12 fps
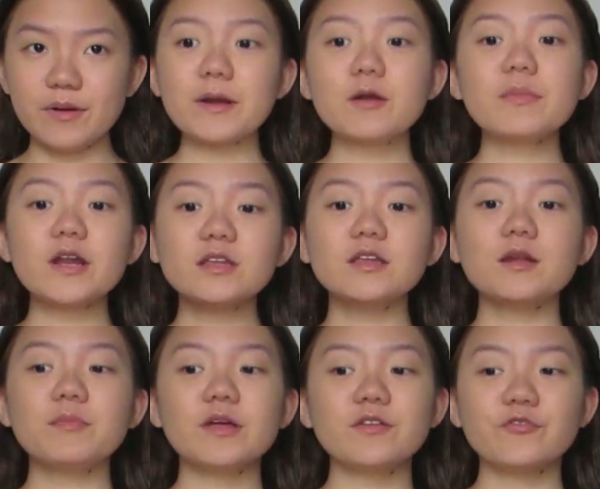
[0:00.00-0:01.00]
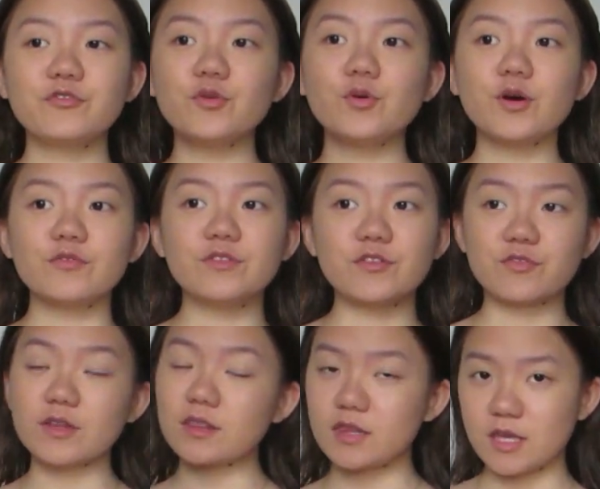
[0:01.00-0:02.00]
Pero meron din naman a few of
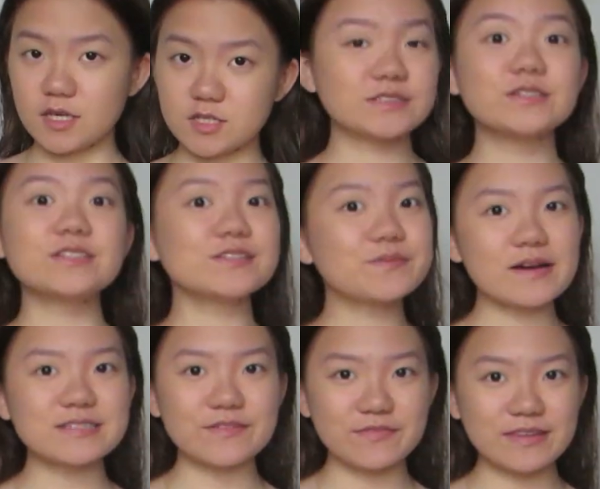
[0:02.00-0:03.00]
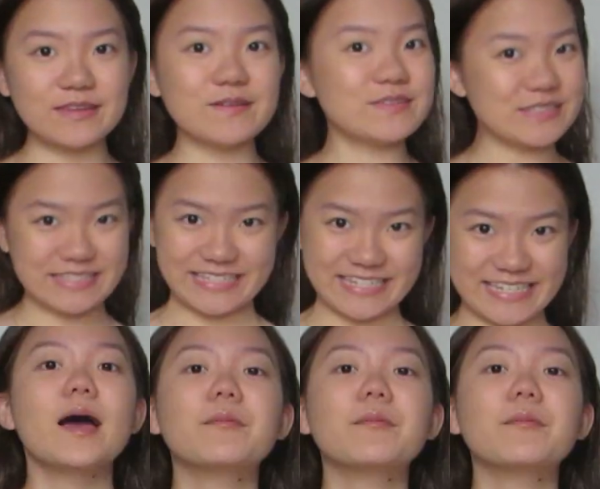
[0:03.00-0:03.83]
different things. So just watch the video to see.